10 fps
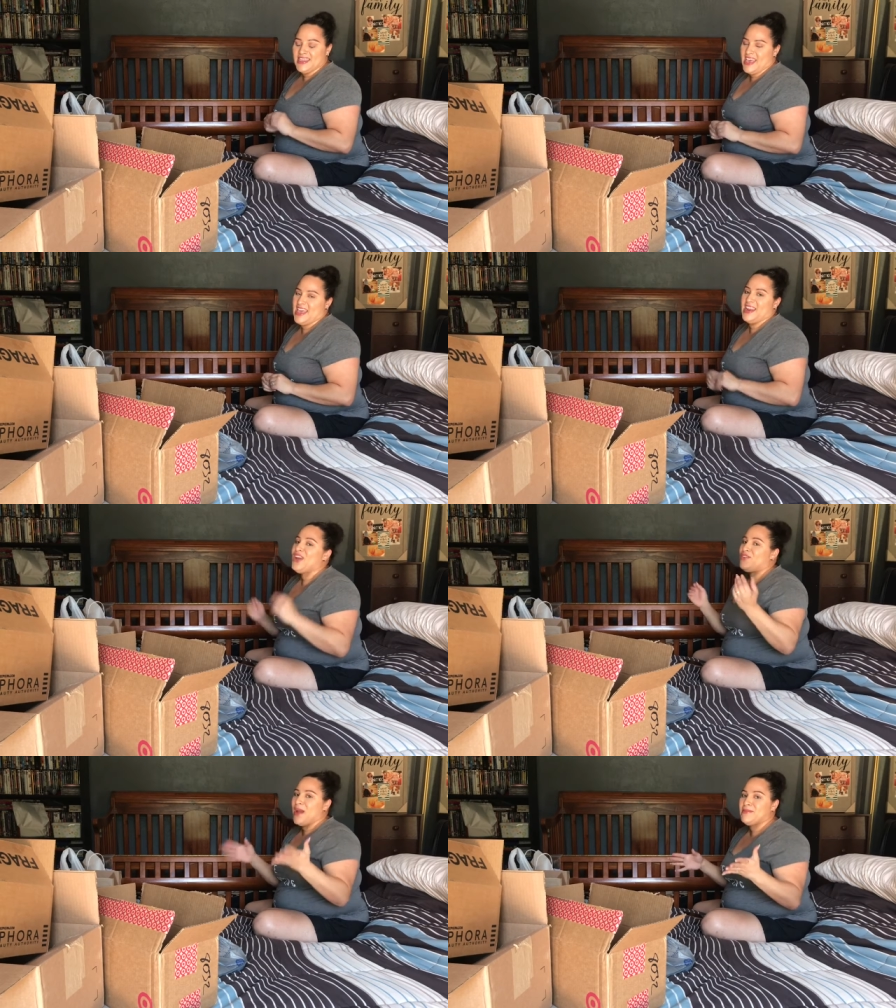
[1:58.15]
then
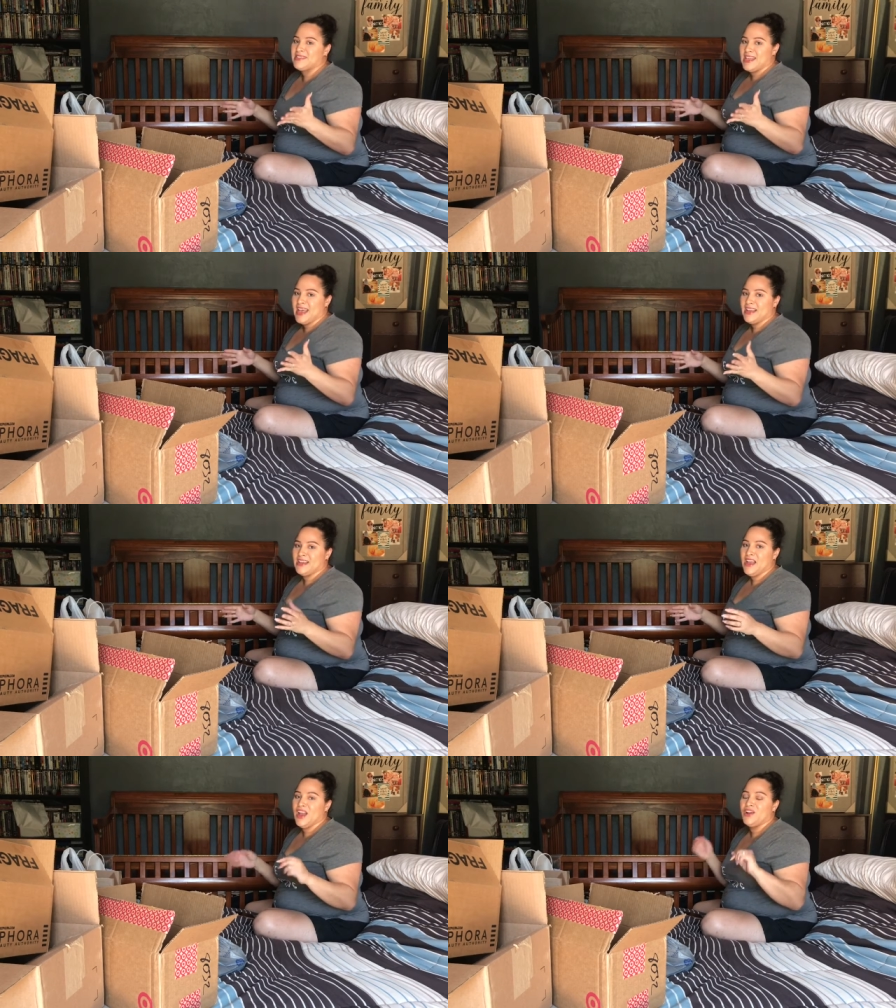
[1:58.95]
grab a snack,
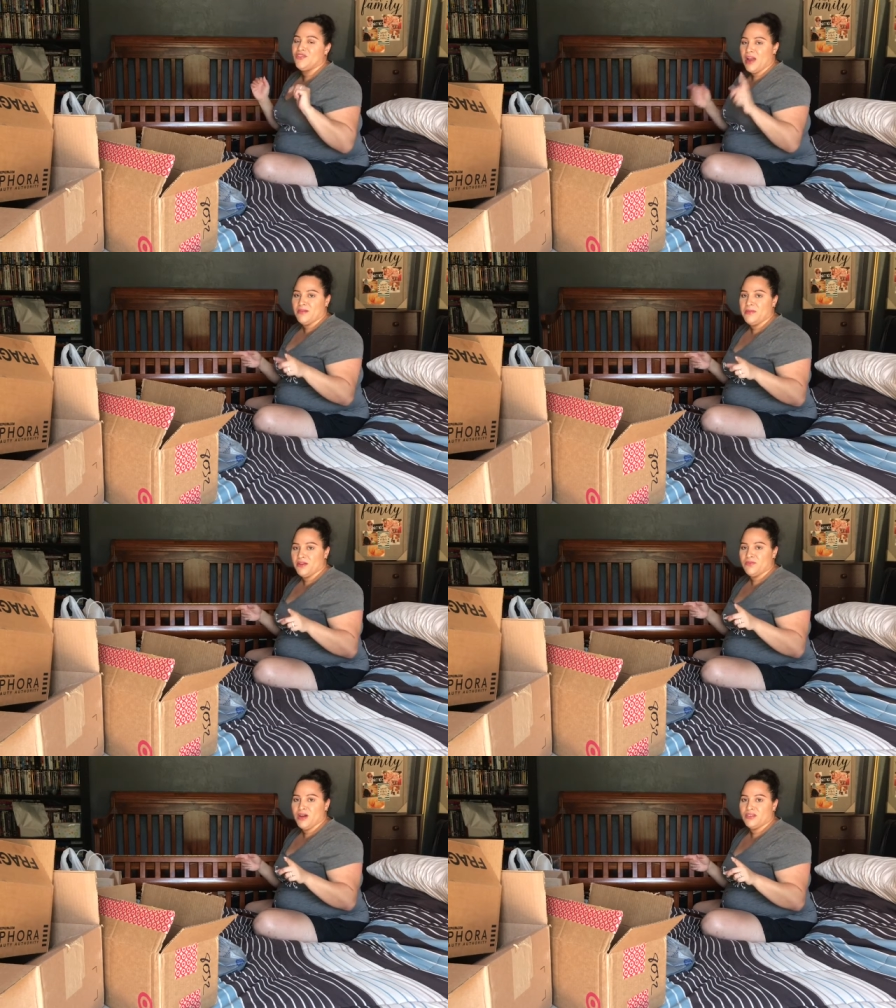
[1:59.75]
grab a
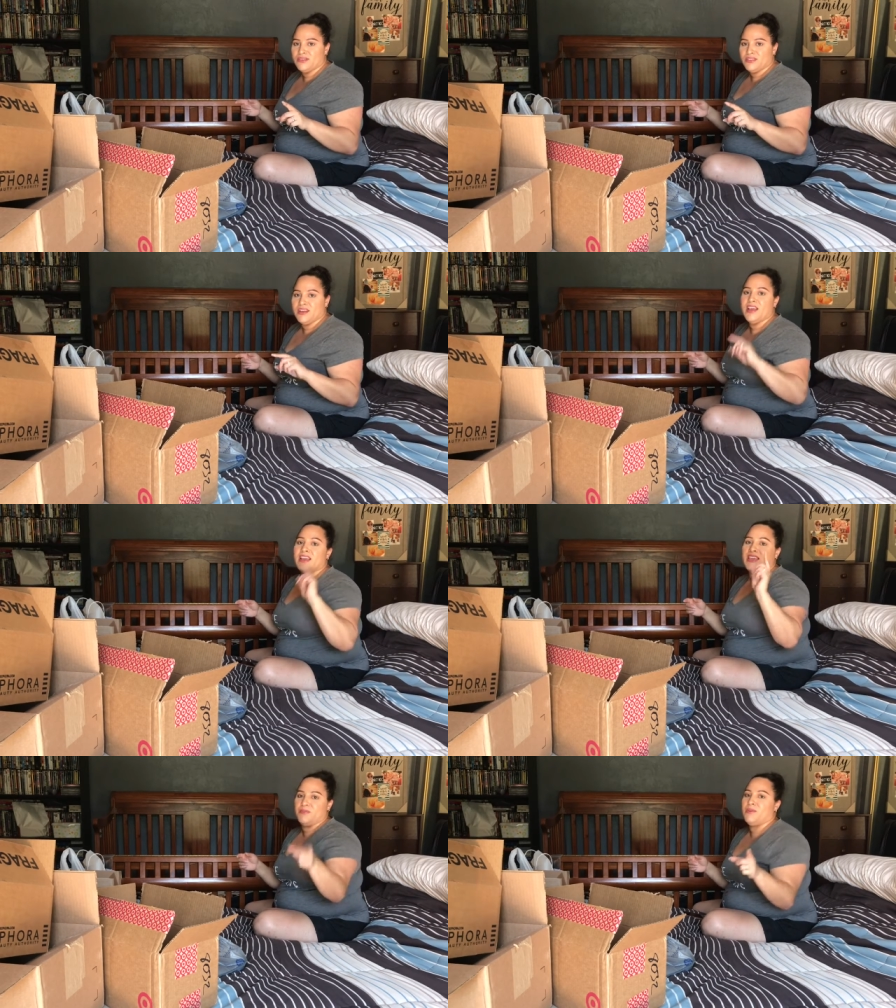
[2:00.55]
bottle of water,
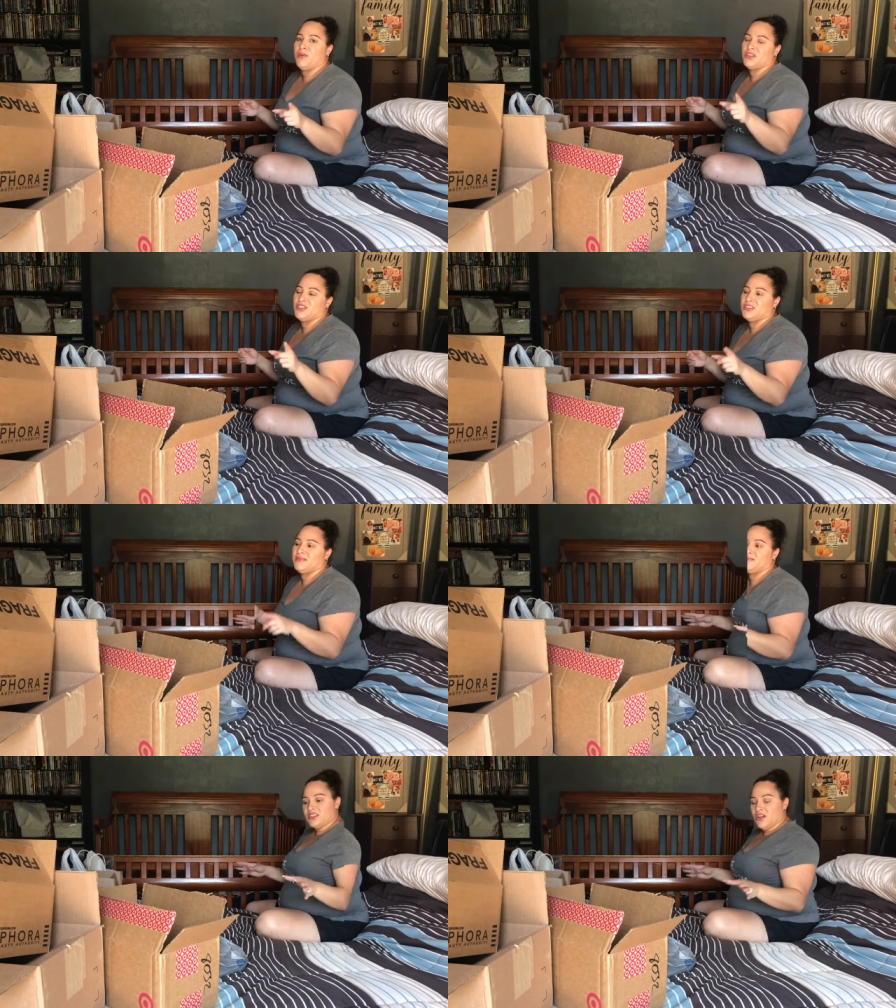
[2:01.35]
and keep on watching. To start
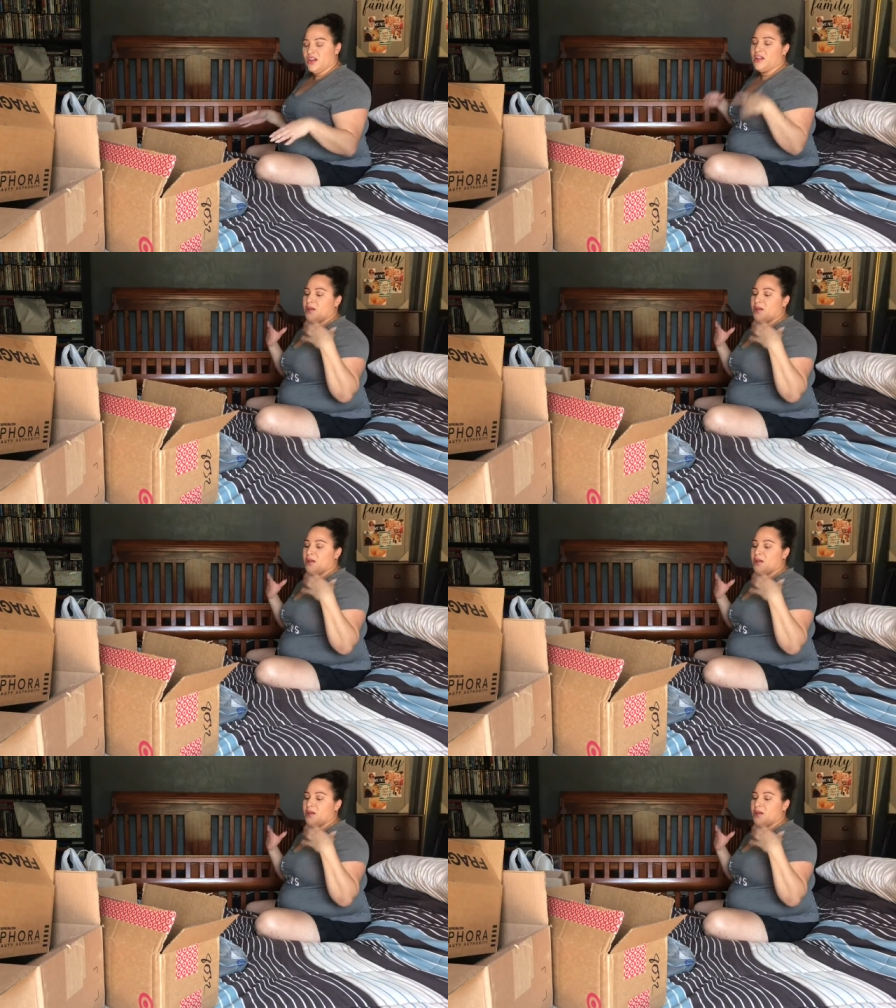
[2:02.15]
out this haul,